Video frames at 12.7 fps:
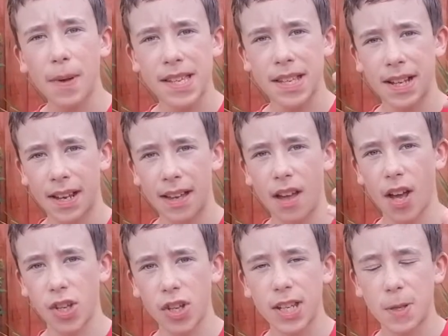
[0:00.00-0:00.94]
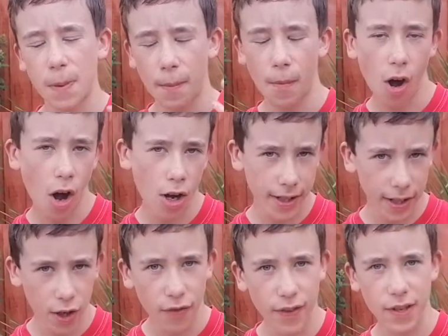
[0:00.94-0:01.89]
basically I should explain what
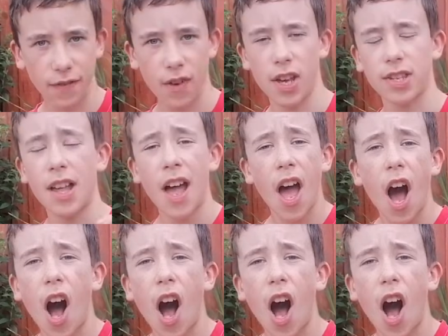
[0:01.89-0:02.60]
hardening off is first.